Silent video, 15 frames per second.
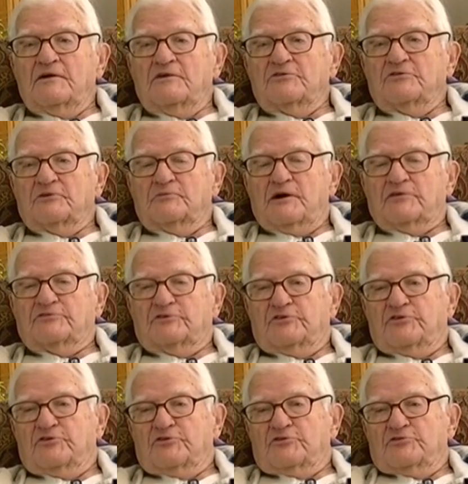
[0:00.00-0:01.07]
So about the
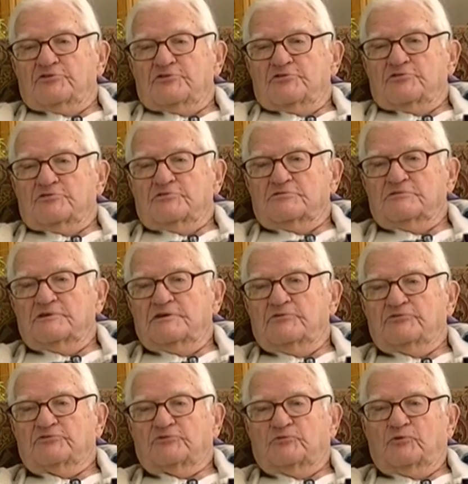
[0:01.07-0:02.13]
3rd year he
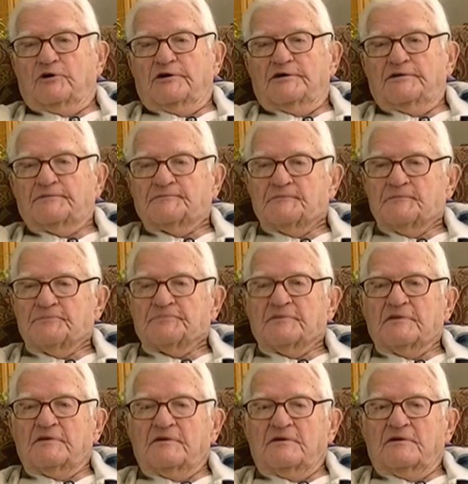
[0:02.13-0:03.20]
was away,
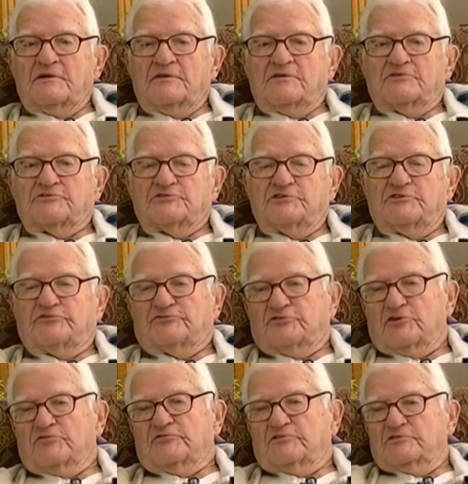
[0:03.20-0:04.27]
the chief
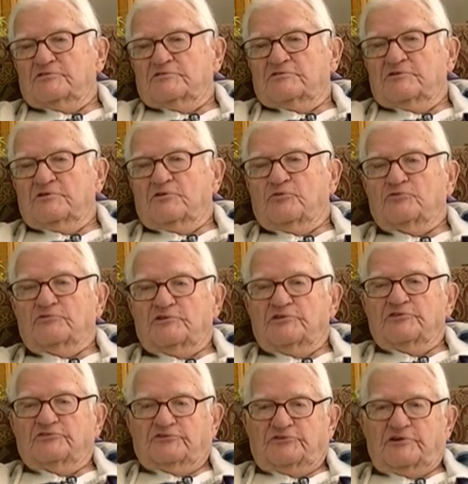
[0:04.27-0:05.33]
servant that owned the
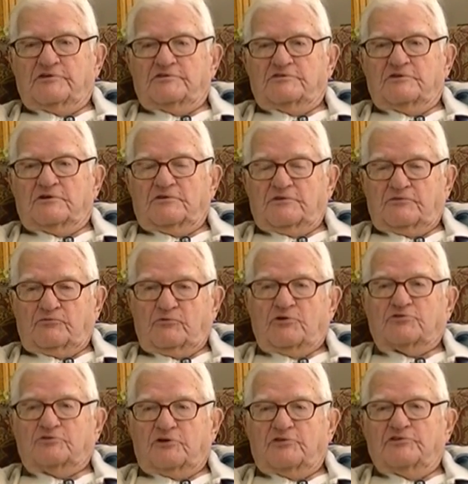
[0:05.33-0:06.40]
estate, or that
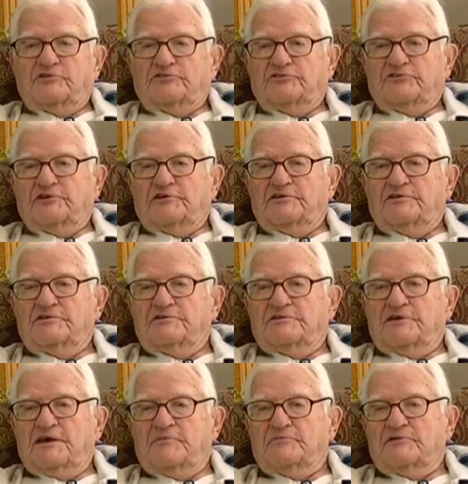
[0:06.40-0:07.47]
worked on the estate,
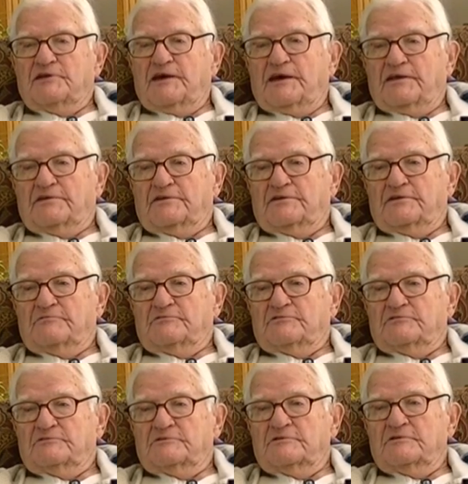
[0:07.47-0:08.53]
came and handed
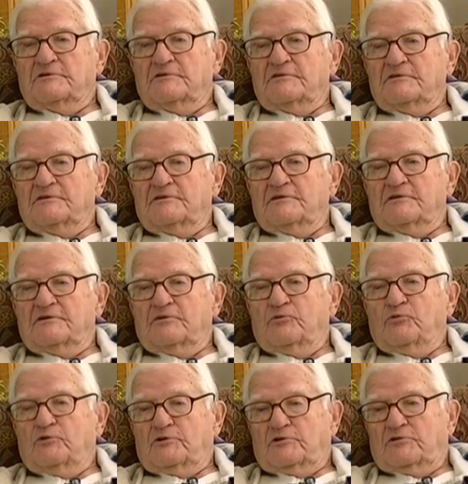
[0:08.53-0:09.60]
him a
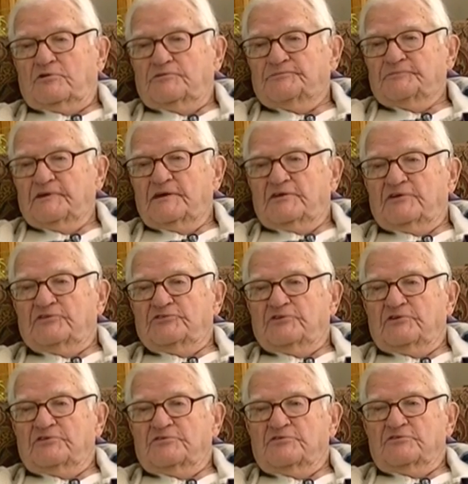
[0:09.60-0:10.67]
will, and he
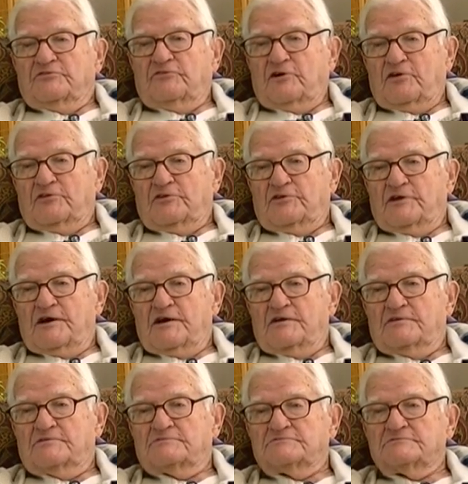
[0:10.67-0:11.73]
said, your father
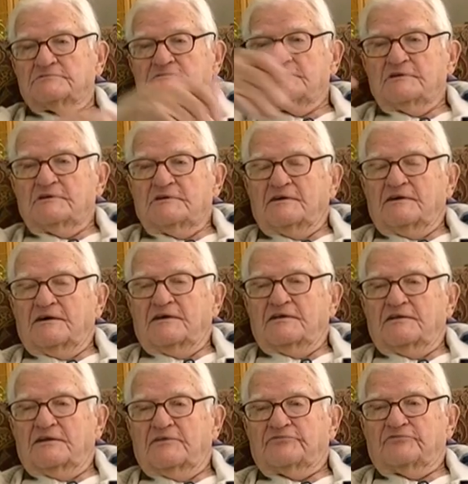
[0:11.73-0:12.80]
died and
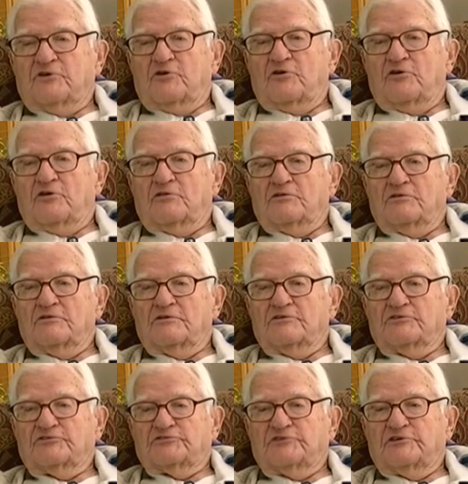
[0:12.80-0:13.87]
left all the
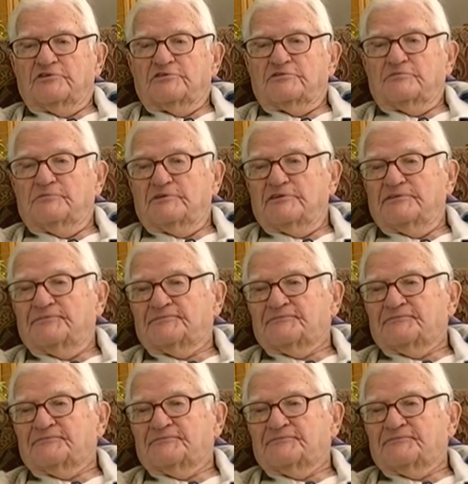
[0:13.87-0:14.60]
estate to me.